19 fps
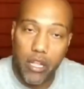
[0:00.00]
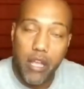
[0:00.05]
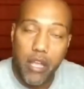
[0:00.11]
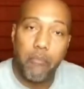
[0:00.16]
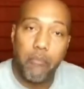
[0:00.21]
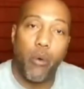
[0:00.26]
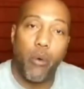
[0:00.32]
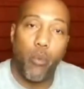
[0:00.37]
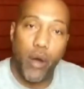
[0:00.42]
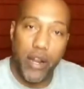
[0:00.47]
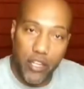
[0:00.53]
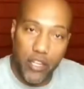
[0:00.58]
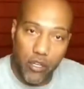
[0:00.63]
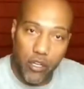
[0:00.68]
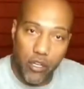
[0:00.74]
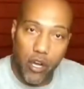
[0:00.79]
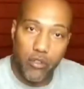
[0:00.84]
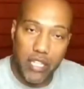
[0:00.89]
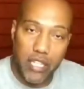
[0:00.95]
But when you
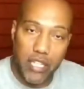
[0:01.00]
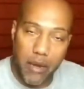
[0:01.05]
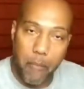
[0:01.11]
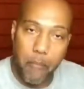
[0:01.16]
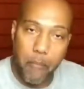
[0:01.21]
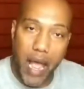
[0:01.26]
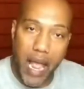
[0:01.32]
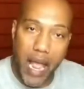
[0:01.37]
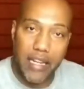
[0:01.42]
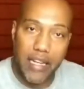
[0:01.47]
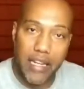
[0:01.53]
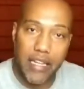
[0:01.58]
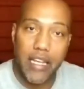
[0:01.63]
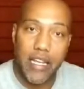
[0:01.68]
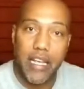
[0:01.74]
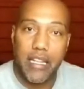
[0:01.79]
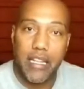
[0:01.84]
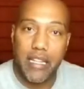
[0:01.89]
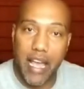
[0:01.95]
go to the bank,
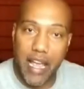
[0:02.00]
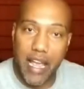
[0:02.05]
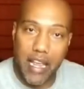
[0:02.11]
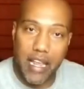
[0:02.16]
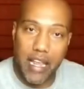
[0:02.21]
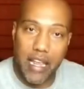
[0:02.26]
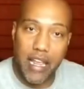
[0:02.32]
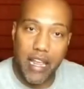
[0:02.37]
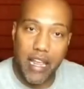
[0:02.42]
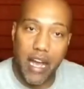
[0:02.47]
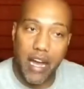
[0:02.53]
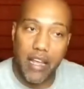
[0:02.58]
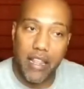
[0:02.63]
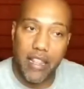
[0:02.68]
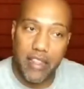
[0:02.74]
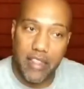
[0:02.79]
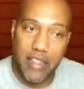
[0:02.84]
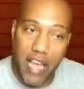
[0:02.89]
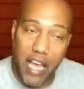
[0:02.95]

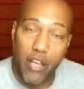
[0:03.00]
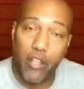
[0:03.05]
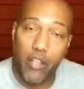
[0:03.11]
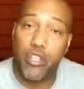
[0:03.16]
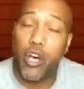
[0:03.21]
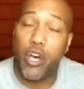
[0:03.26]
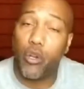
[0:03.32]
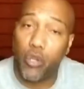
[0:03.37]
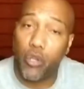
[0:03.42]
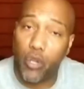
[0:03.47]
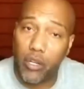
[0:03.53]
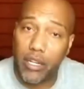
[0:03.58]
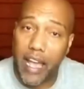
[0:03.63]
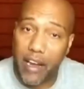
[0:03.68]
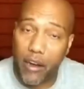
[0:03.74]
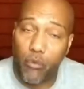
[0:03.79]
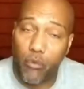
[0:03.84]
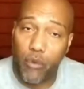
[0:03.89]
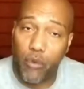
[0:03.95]
they'll look at a
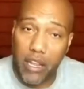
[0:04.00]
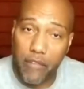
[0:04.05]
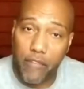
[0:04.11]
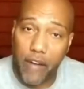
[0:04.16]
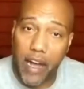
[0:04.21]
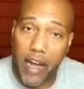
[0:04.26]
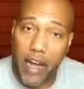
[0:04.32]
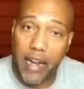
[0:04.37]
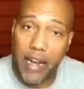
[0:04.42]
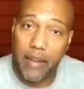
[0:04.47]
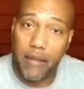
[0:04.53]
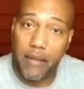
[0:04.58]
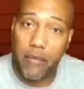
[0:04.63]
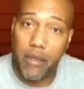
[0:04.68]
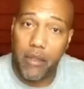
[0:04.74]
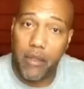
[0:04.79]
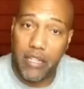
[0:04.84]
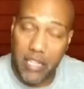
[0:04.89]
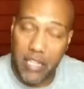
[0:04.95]
refi
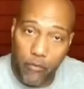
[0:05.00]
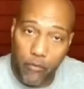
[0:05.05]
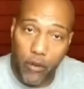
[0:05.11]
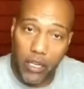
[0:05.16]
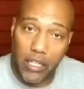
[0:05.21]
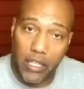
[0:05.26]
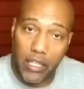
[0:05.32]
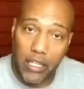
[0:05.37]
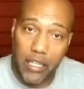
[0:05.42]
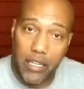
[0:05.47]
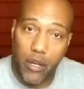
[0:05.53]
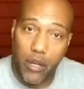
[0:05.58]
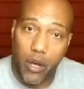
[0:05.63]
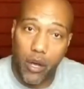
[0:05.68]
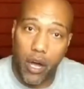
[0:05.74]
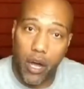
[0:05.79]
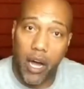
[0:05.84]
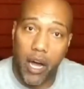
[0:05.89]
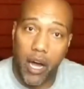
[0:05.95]
differently.
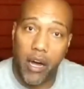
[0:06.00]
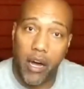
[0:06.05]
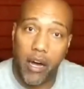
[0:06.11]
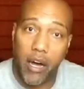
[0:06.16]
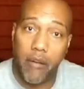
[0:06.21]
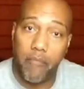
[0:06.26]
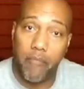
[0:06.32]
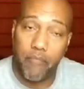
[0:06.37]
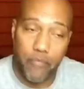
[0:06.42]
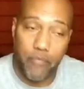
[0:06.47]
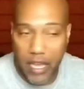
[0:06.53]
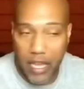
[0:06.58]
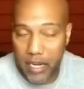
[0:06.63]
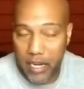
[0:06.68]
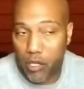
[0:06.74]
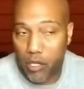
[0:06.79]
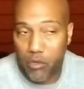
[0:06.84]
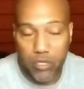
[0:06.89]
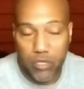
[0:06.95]
And the
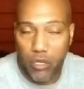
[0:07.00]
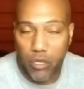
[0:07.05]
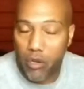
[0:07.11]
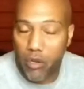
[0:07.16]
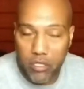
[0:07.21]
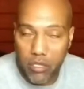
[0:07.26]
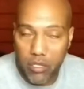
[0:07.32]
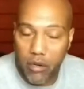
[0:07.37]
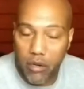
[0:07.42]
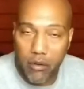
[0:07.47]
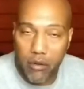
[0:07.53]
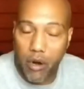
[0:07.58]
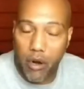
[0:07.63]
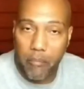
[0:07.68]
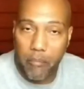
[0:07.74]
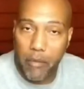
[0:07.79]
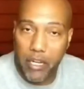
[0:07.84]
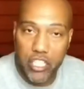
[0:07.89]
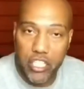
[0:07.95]
closing costs are
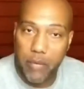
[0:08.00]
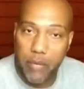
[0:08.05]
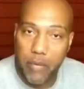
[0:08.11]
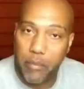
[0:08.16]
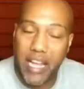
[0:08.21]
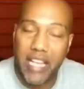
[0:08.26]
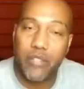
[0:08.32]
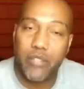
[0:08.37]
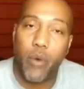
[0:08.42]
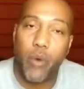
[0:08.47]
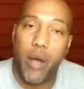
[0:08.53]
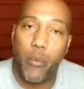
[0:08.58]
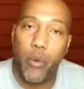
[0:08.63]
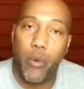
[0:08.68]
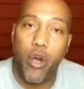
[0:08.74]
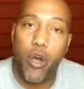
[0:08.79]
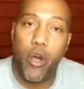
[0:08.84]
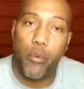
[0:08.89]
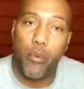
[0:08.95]
much cheaper. That's why we
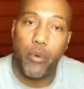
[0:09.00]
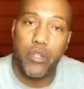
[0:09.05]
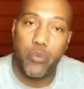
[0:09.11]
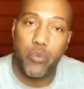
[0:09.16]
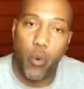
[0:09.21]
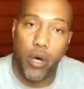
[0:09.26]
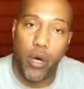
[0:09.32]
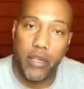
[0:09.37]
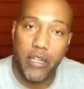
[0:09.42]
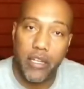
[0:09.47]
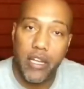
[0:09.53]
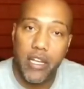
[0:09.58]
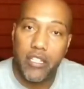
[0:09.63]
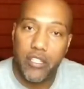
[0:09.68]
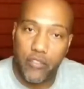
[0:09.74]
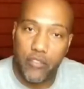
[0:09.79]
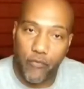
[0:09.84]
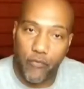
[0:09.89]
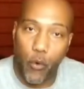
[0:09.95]
always want
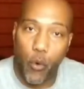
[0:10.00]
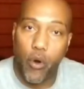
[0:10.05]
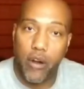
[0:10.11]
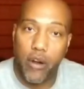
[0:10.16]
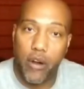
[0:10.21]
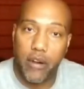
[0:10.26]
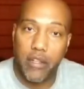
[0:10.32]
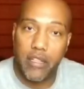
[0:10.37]
for